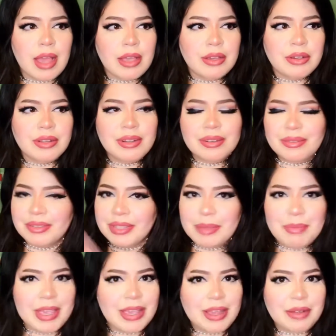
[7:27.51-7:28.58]
I couldn't really
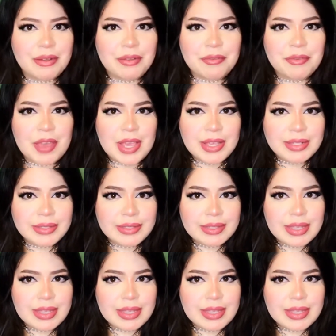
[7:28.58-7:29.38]
make out a face.